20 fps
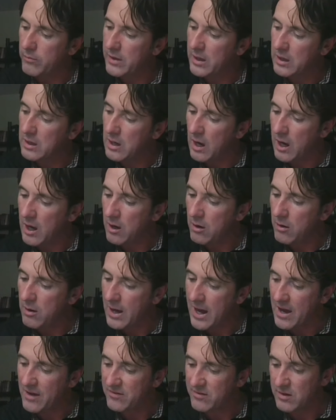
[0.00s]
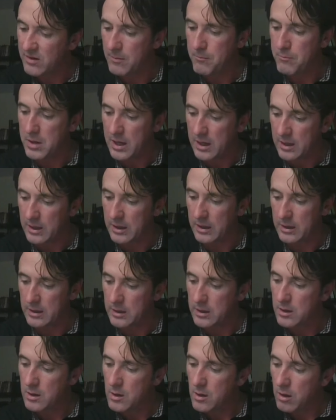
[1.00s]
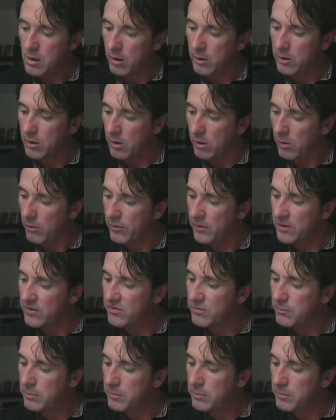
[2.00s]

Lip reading: that Kyle has an opinion on all this,